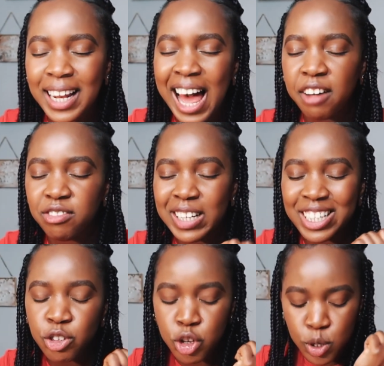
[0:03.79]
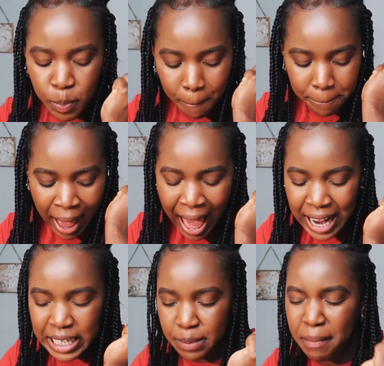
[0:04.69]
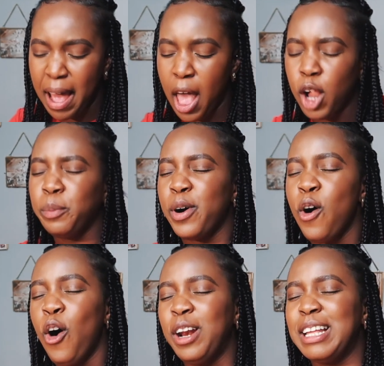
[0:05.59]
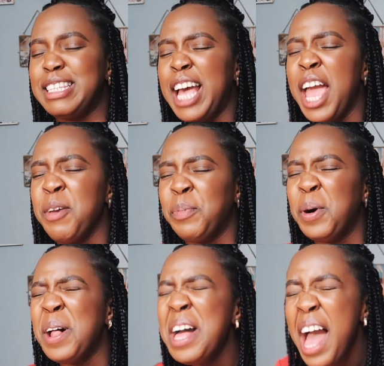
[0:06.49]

I've literally just banged my elbow on the table